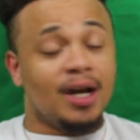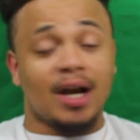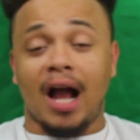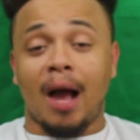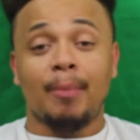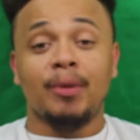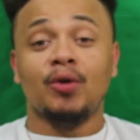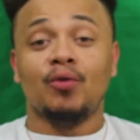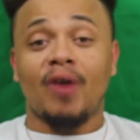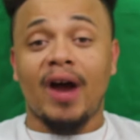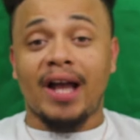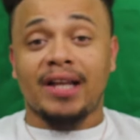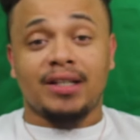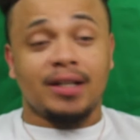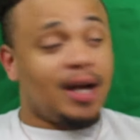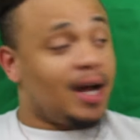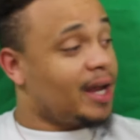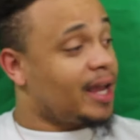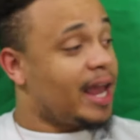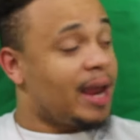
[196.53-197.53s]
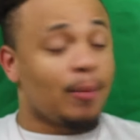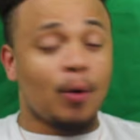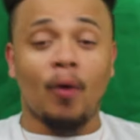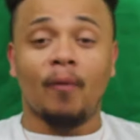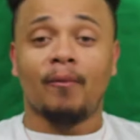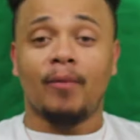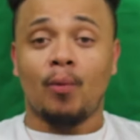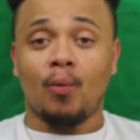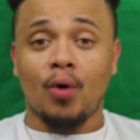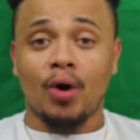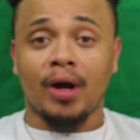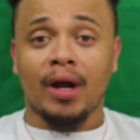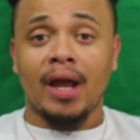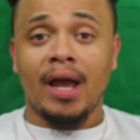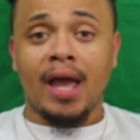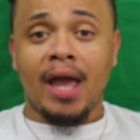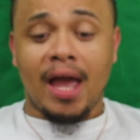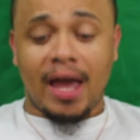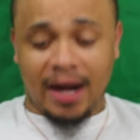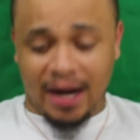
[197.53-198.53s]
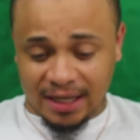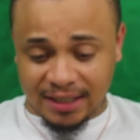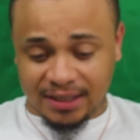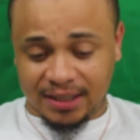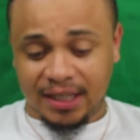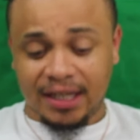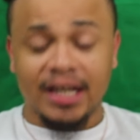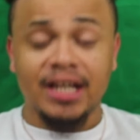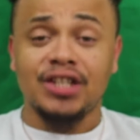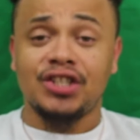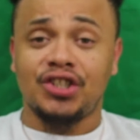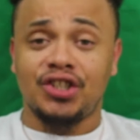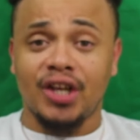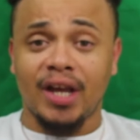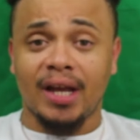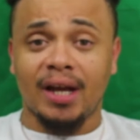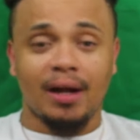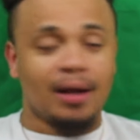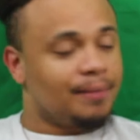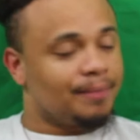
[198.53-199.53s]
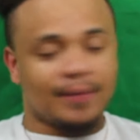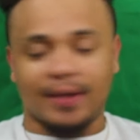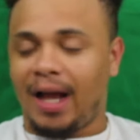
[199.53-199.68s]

Y'all got me ratchet. I came home from work and I see this shit.